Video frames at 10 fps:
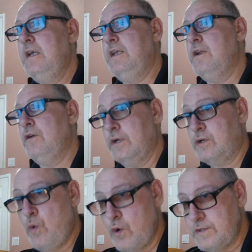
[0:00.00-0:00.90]
you know, and
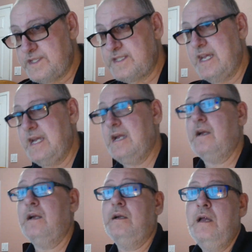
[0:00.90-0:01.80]

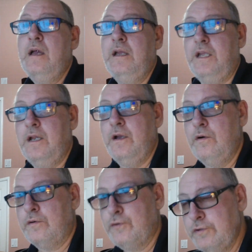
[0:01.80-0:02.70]
Corsair, you
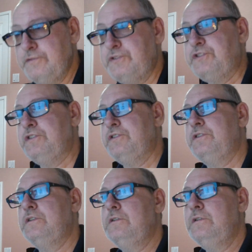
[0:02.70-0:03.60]
know,
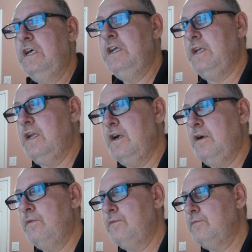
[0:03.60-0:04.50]
Crucial, you
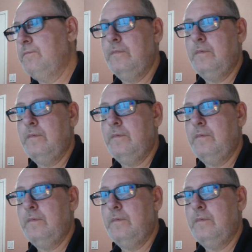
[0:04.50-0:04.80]
know,